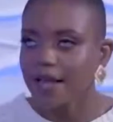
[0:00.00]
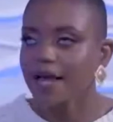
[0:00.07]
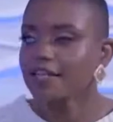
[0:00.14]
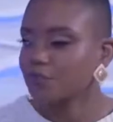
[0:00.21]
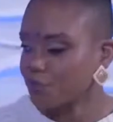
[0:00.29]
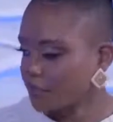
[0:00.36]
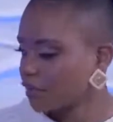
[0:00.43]

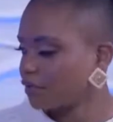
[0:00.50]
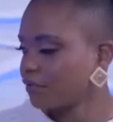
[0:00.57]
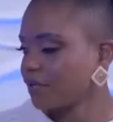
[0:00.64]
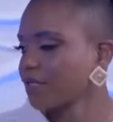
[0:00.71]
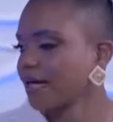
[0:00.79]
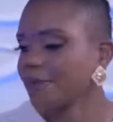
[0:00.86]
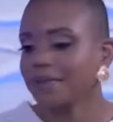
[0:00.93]
next
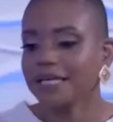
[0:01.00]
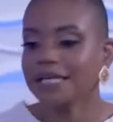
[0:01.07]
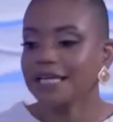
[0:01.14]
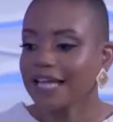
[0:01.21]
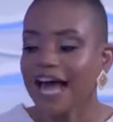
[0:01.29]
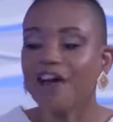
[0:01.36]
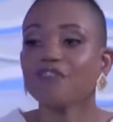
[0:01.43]
Bitcoin. I
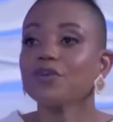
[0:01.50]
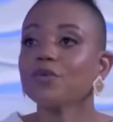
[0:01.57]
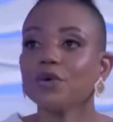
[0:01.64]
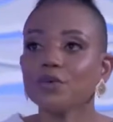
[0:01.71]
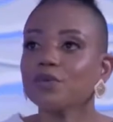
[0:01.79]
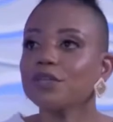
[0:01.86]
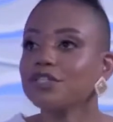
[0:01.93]
mean,
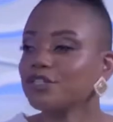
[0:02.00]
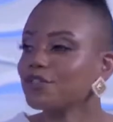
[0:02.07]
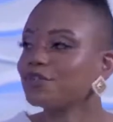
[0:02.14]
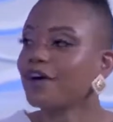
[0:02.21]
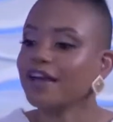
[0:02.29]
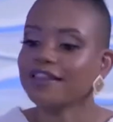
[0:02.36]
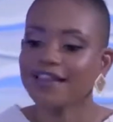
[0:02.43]
everyone wants
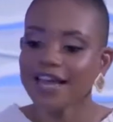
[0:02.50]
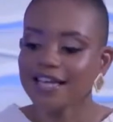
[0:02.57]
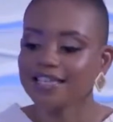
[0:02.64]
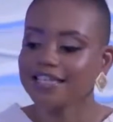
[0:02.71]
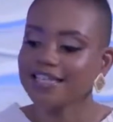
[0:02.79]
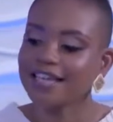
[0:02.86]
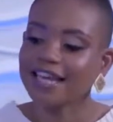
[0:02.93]
to find the
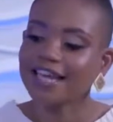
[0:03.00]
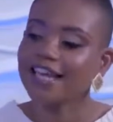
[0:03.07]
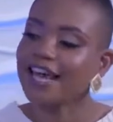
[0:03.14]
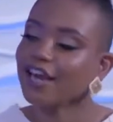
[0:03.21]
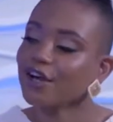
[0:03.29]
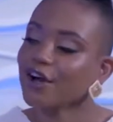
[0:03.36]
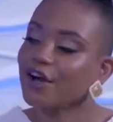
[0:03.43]
next thing that they can
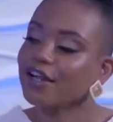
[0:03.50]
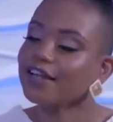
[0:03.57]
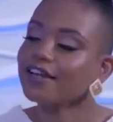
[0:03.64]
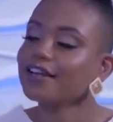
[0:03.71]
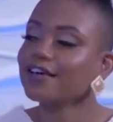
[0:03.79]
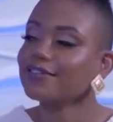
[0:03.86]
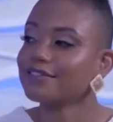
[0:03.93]
get in
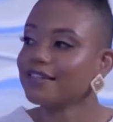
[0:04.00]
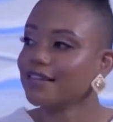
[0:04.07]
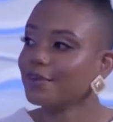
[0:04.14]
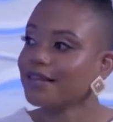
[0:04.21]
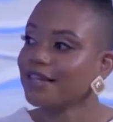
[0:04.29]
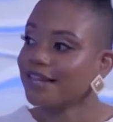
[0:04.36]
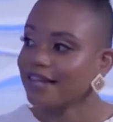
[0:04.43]
early enough so
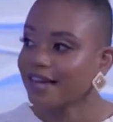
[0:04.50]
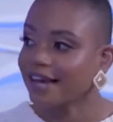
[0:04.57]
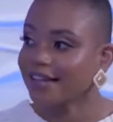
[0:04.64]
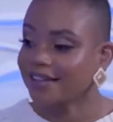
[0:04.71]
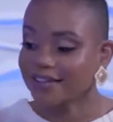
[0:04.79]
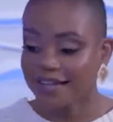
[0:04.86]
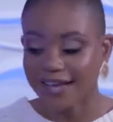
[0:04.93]
that when they
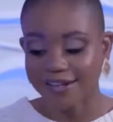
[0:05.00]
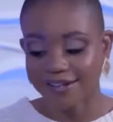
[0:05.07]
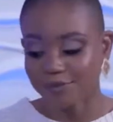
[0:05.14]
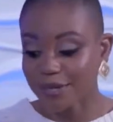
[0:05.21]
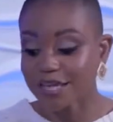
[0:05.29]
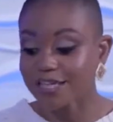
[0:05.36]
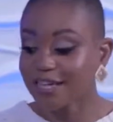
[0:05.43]
get
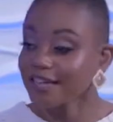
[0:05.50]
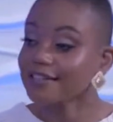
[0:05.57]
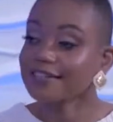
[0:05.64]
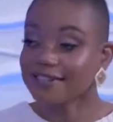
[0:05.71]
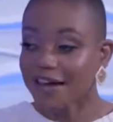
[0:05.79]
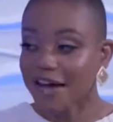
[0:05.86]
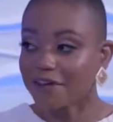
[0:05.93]
that, when it
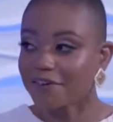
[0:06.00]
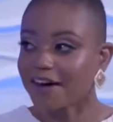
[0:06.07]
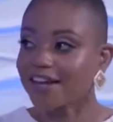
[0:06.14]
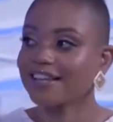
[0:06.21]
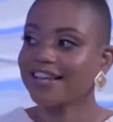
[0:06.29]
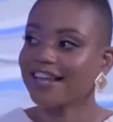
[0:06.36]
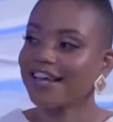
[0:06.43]
does
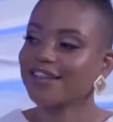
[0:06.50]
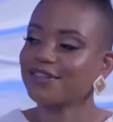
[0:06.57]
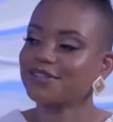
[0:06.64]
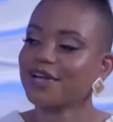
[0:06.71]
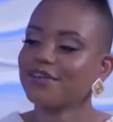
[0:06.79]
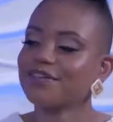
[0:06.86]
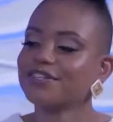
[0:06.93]
skyrocket, they get
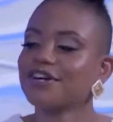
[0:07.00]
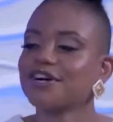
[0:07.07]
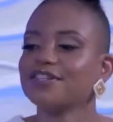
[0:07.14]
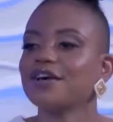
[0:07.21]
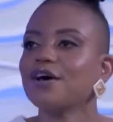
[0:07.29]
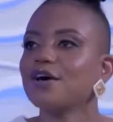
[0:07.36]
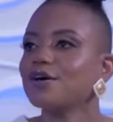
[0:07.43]
those great
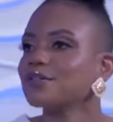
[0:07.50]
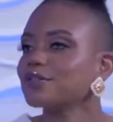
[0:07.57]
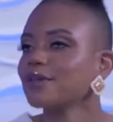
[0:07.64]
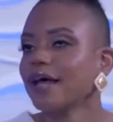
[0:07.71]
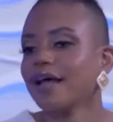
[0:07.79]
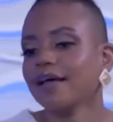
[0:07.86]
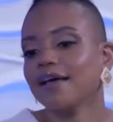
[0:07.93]
returns.
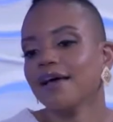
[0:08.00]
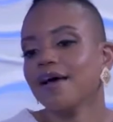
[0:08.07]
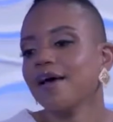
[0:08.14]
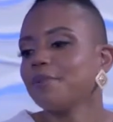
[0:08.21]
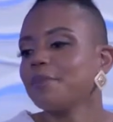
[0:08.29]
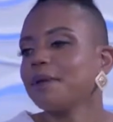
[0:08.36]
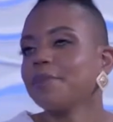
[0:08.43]
So like
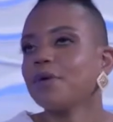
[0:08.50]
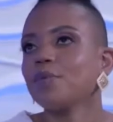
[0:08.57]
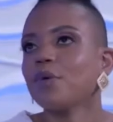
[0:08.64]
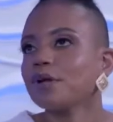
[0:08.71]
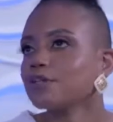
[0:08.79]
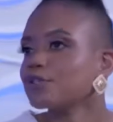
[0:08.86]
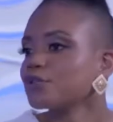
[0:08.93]
maybe
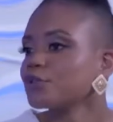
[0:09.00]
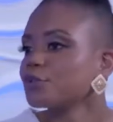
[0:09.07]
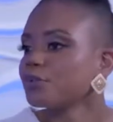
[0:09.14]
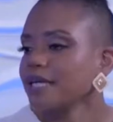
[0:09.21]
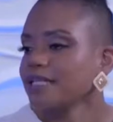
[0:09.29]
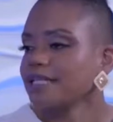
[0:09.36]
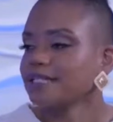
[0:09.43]
one or
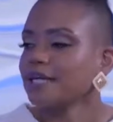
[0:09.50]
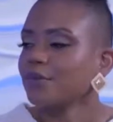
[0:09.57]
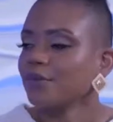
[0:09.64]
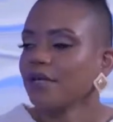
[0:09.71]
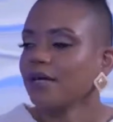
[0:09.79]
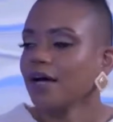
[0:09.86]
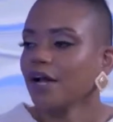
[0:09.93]
two places
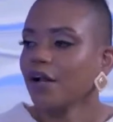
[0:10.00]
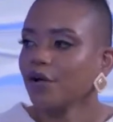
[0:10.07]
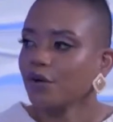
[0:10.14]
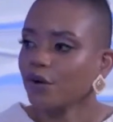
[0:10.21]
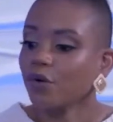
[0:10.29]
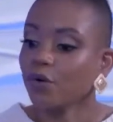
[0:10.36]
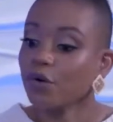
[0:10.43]
that we can kind
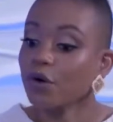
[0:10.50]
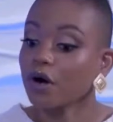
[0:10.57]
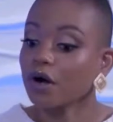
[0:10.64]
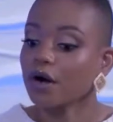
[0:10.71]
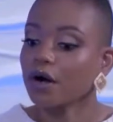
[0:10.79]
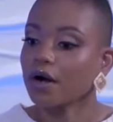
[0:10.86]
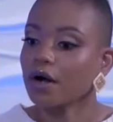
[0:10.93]
of go,
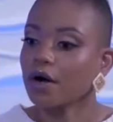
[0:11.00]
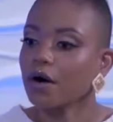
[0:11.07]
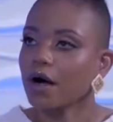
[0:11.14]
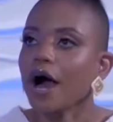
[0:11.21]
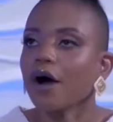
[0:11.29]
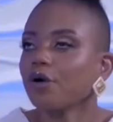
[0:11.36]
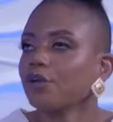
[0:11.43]
or
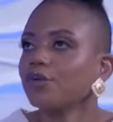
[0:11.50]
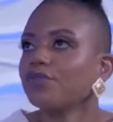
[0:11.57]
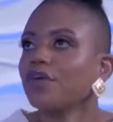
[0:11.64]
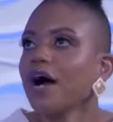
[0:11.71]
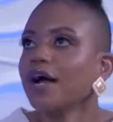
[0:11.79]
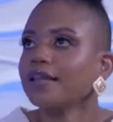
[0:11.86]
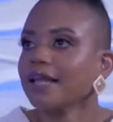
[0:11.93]
how do you
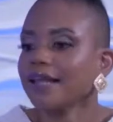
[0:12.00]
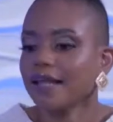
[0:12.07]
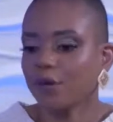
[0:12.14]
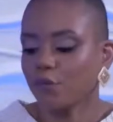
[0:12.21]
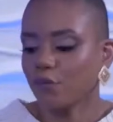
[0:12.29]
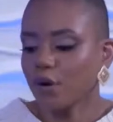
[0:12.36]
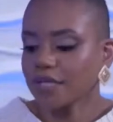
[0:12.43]
find that?
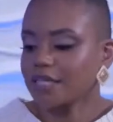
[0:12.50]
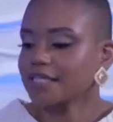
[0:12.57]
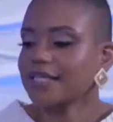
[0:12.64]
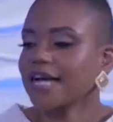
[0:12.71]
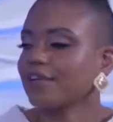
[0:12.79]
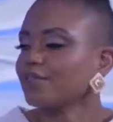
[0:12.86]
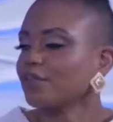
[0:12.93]
Like, what
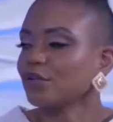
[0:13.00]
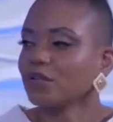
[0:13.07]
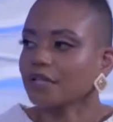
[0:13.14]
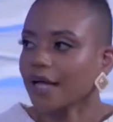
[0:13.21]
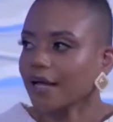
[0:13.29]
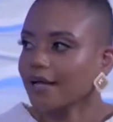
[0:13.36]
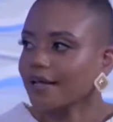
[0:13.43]
does that even
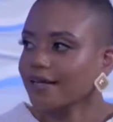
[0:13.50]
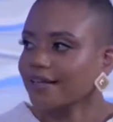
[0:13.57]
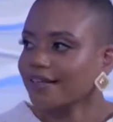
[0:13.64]
look like?